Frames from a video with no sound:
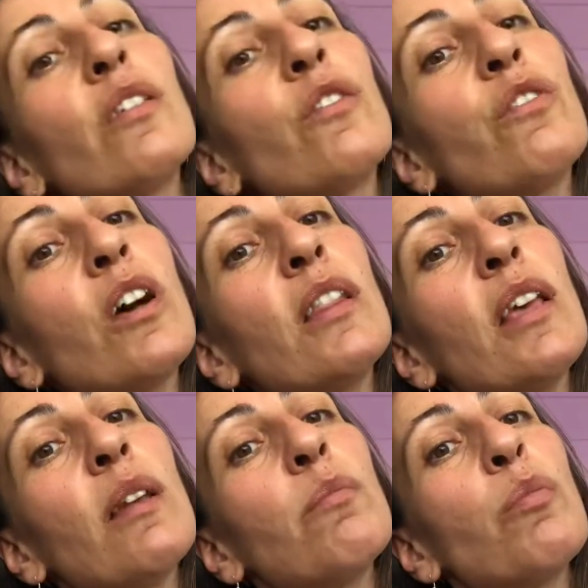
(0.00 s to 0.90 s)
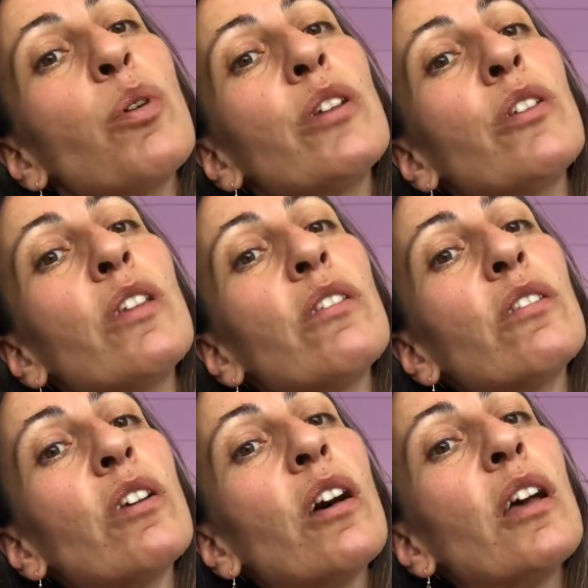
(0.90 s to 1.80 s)
So find that point on this
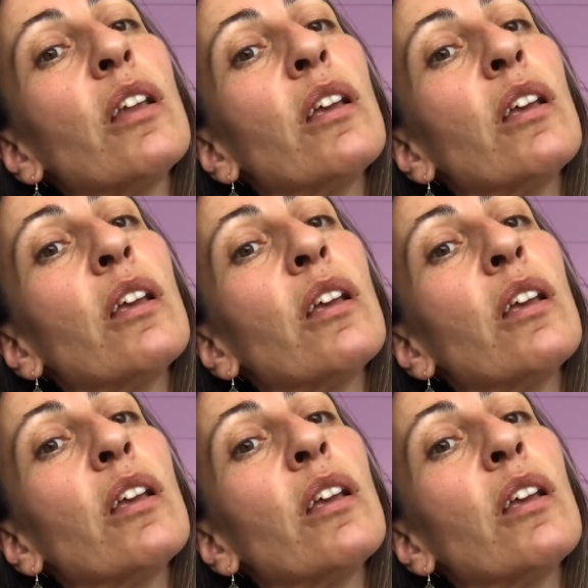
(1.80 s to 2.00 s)
side.